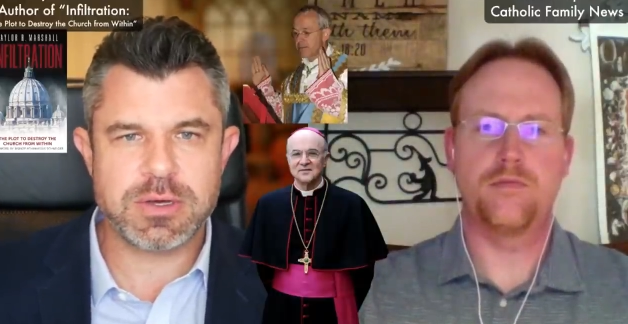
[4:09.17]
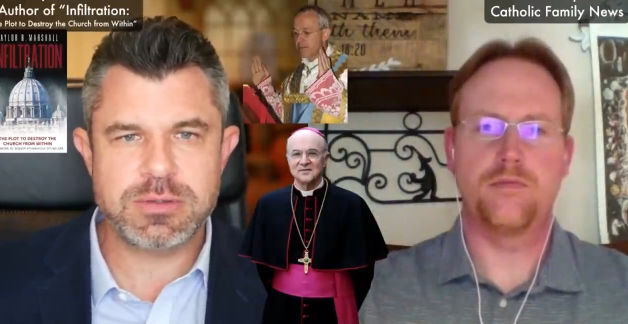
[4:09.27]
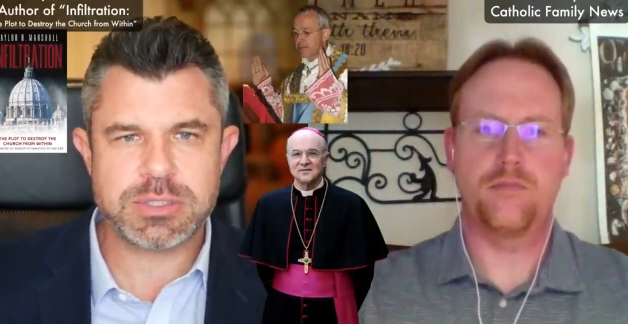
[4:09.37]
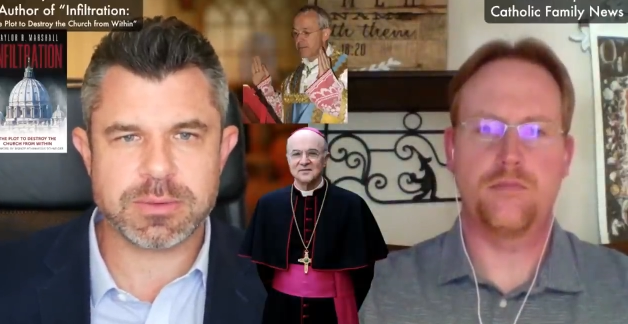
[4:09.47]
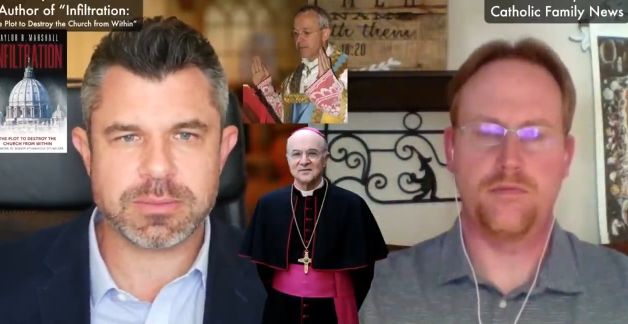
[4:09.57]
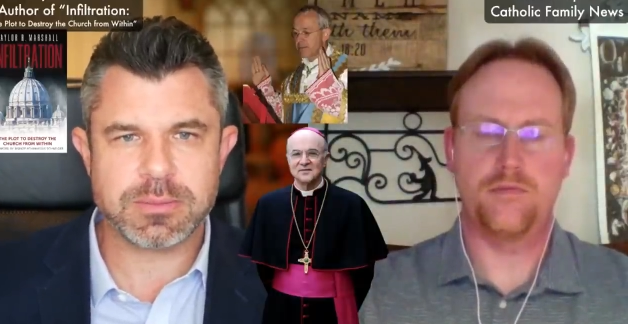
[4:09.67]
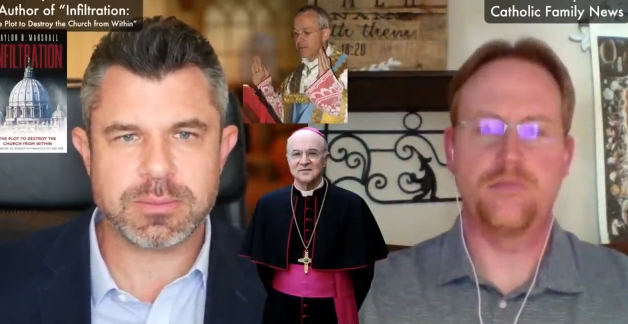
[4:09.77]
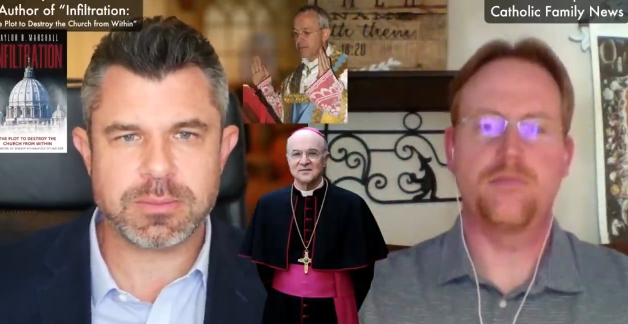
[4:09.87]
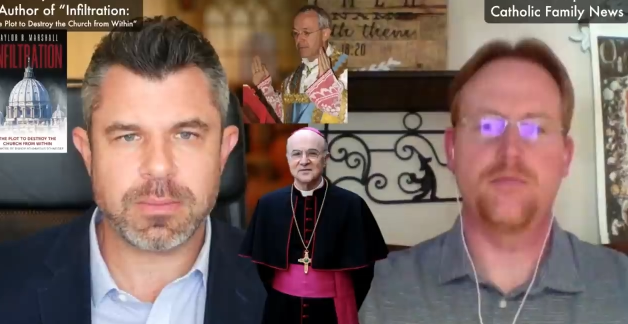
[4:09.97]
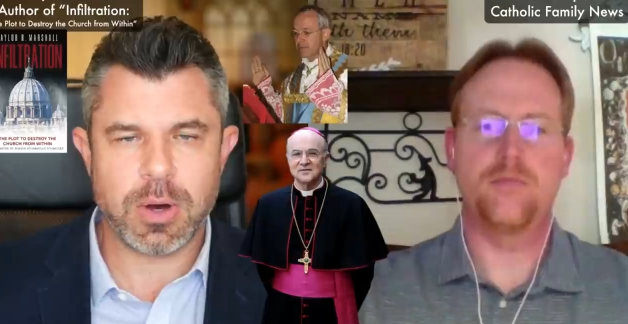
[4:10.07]
Speaker 1: ocean.
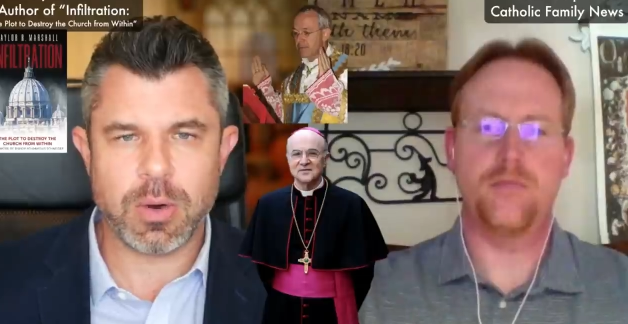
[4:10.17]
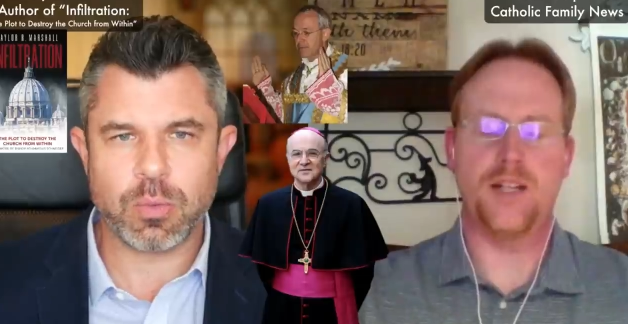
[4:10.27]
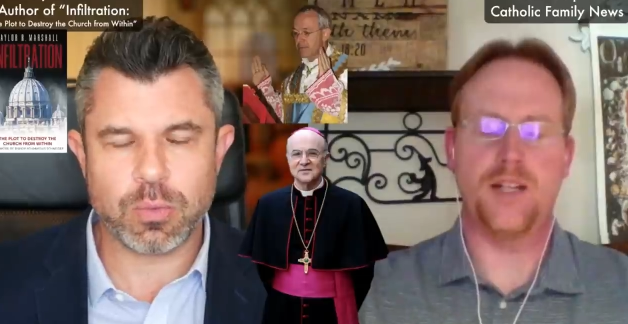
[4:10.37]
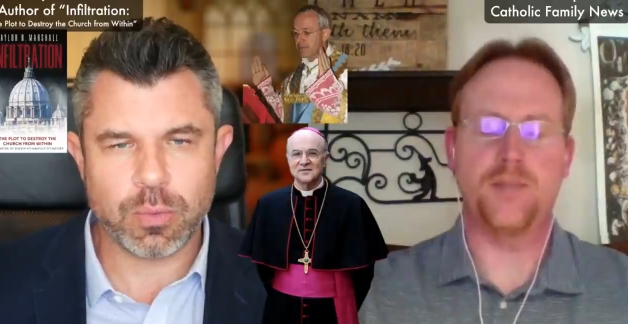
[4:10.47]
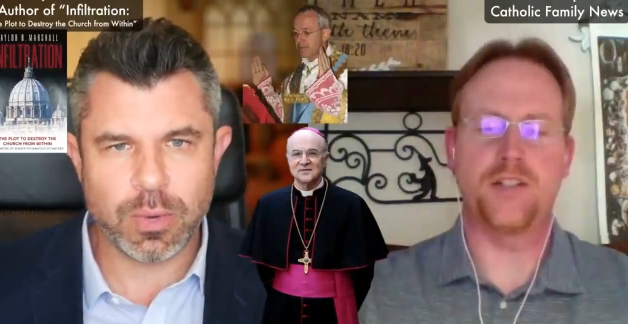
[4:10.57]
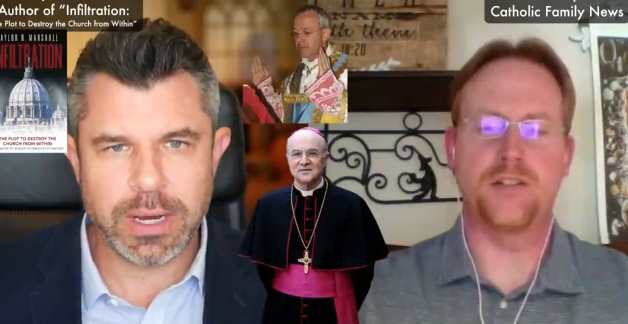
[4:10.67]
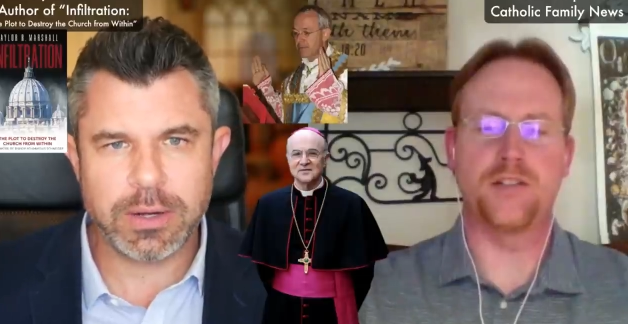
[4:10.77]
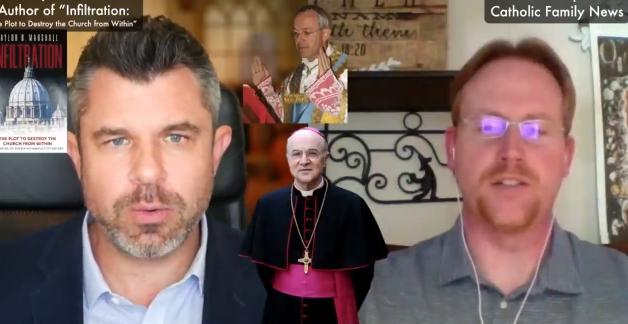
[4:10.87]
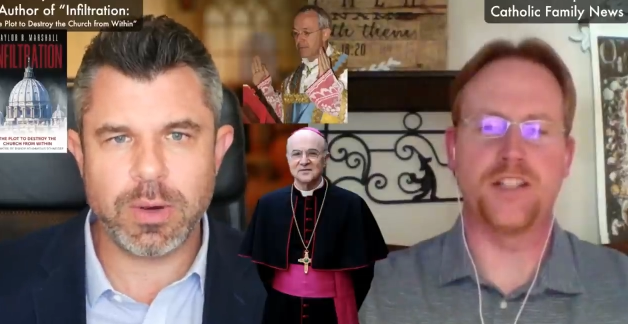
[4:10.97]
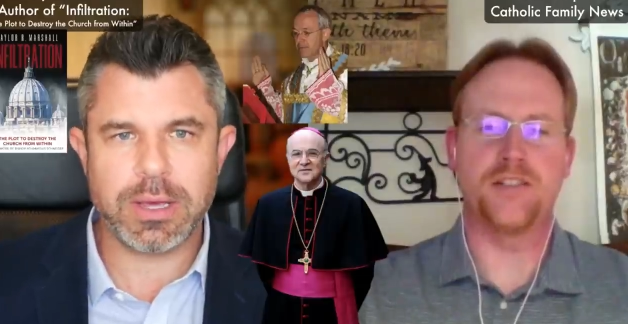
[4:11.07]
Absolutely. Right
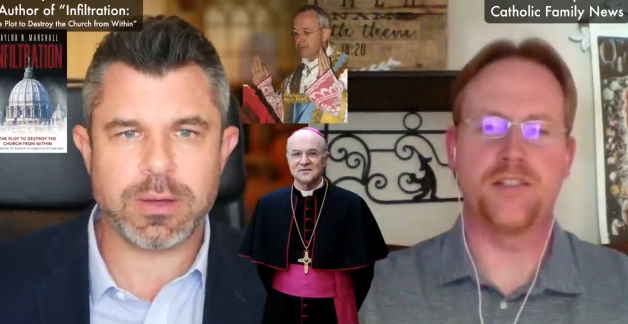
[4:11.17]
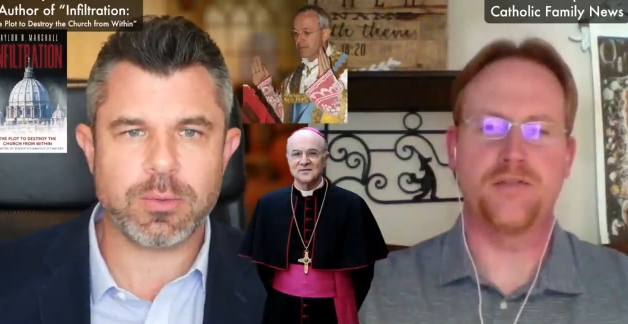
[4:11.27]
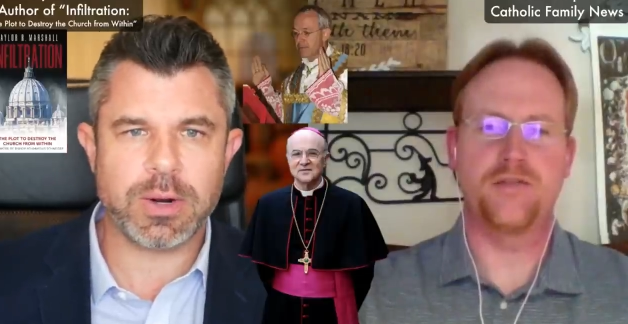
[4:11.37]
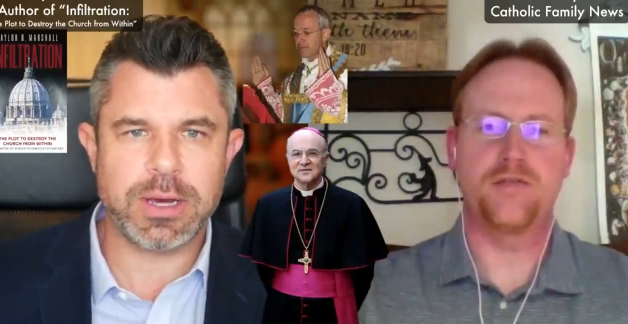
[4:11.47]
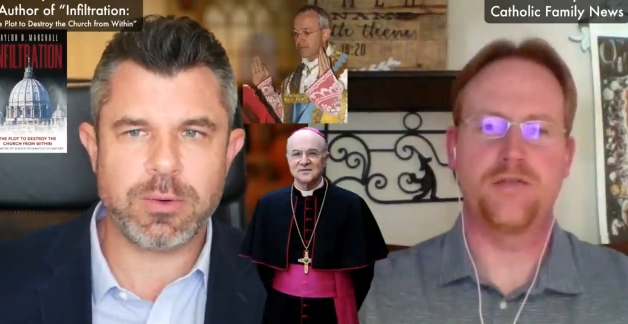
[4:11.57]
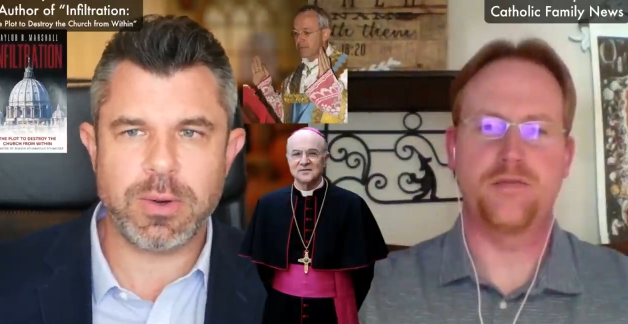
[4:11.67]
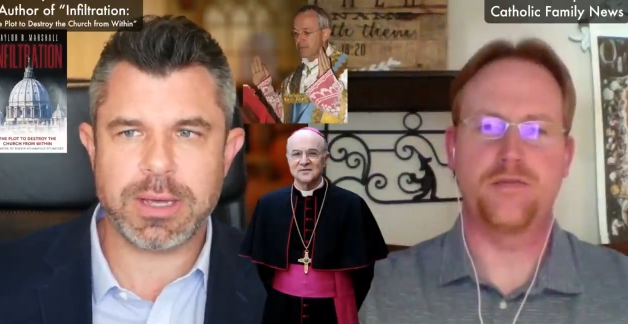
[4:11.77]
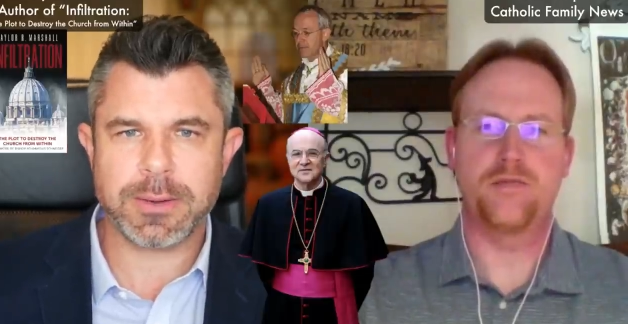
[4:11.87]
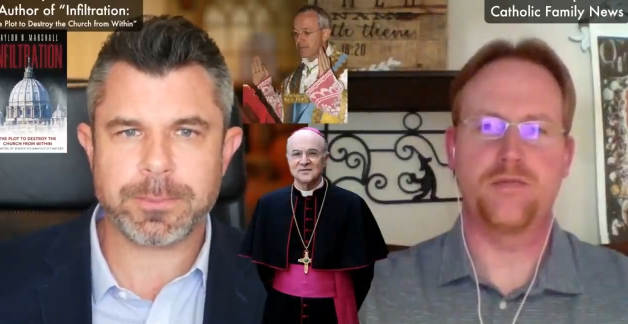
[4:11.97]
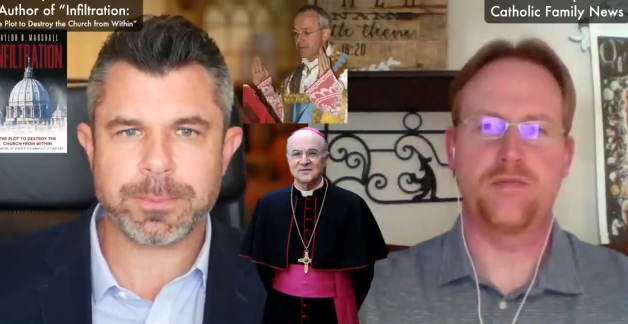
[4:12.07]
away, right away.